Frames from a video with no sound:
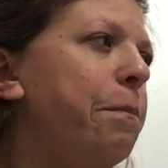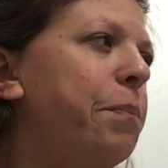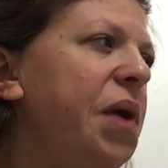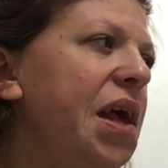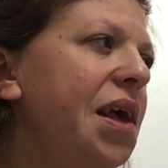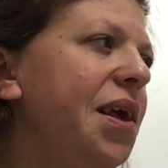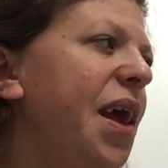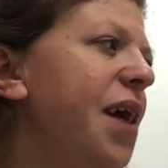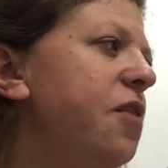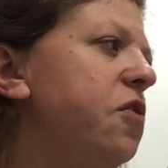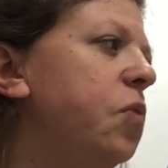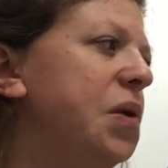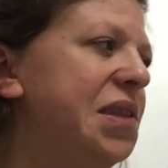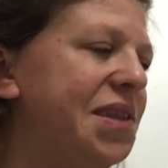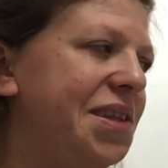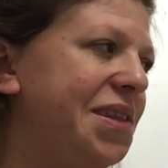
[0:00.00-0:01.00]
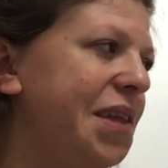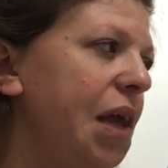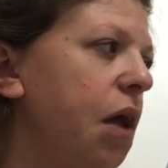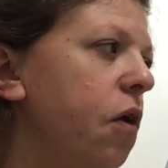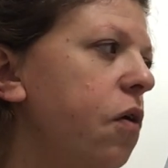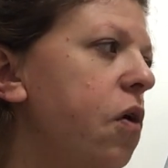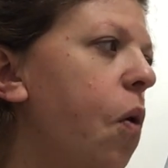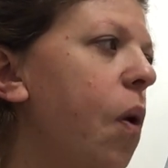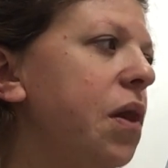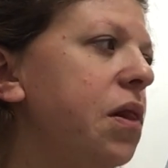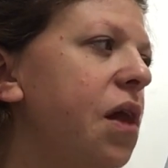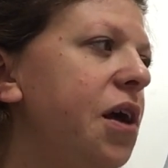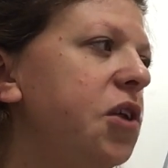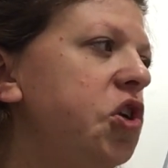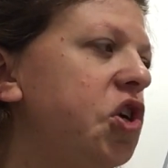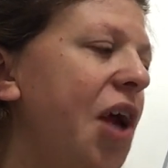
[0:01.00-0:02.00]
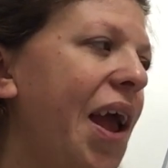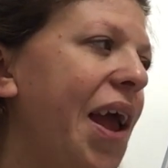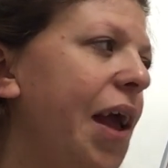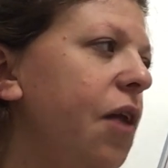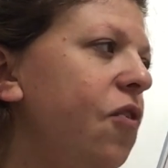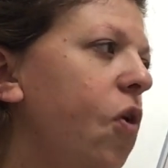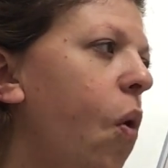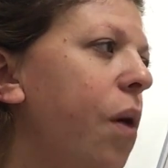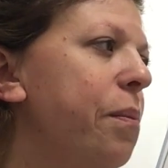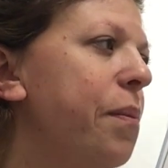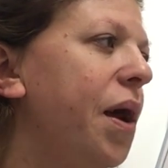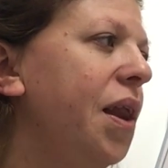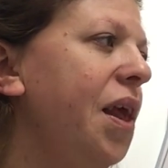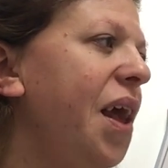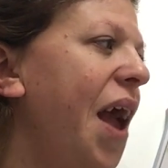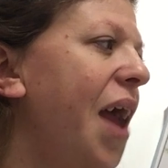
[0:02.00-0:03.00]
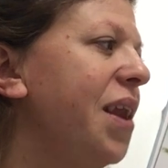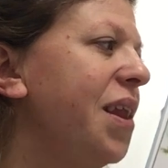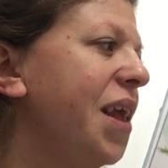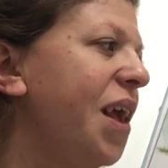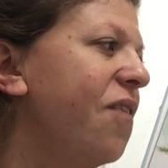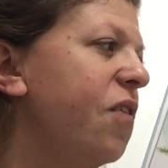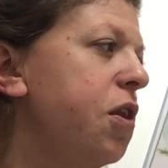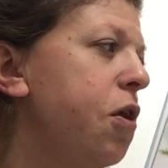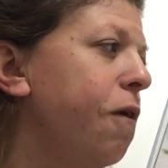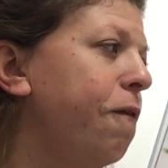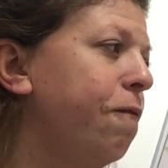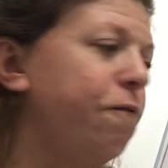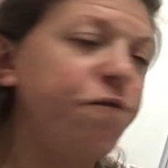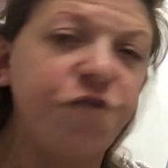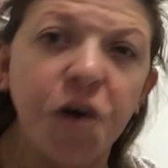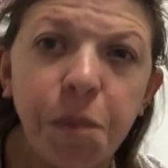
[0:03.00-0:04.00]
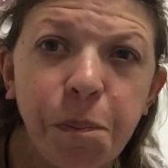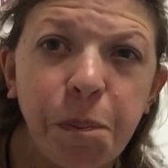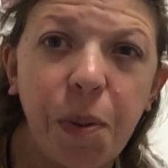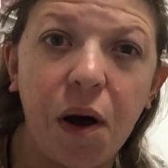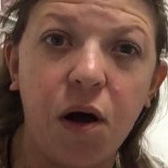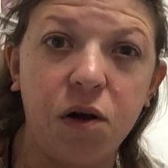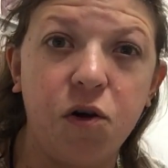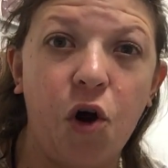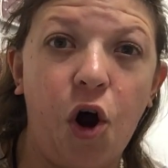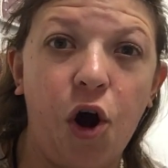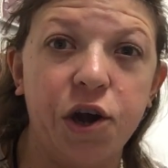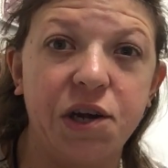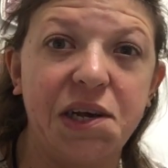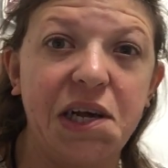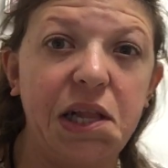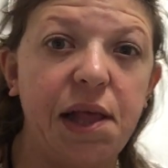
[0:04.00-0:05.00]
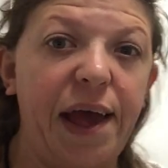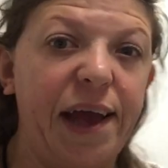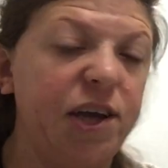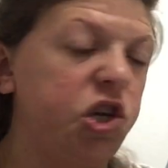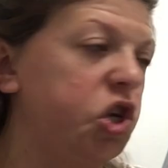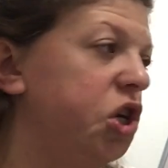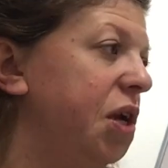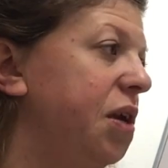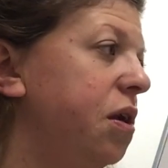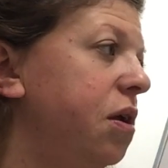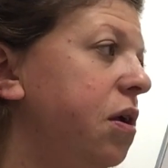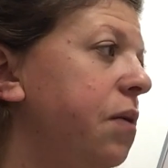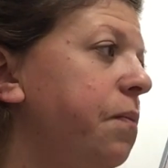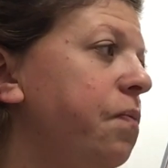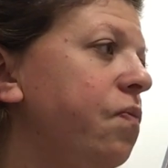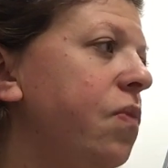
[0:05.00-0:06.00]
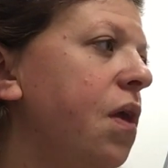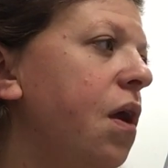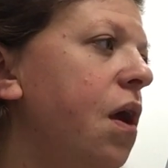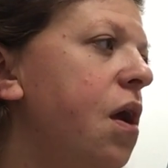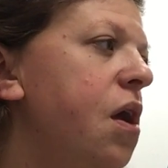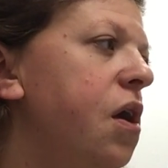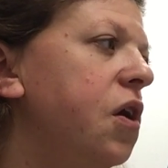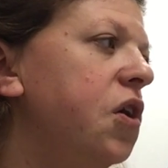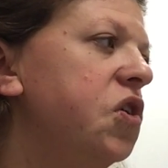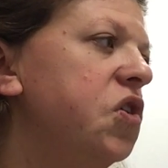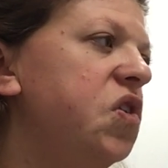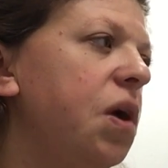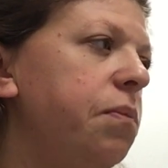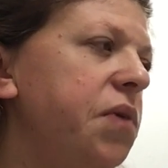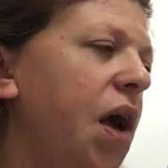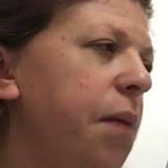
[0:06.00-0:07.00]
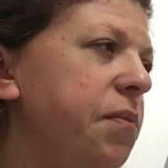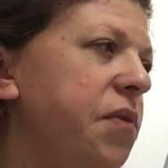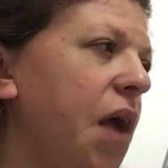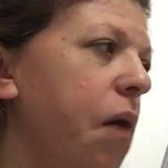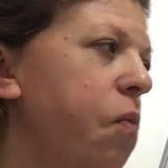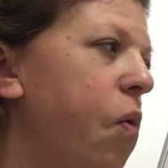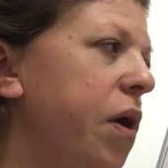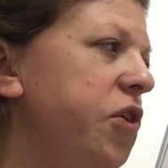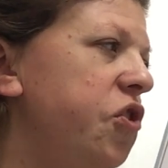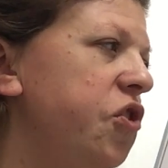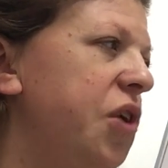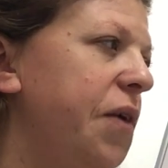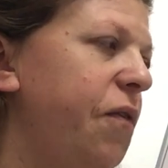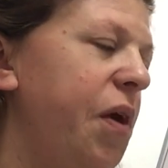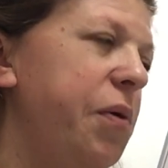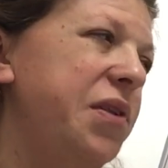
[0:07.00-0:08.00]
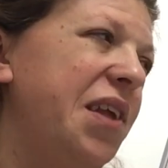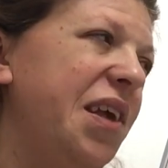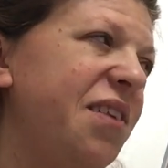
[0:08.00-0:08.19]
Big kids would steal your lunch and your money and even your football card collection. Sometimes I wondered if he was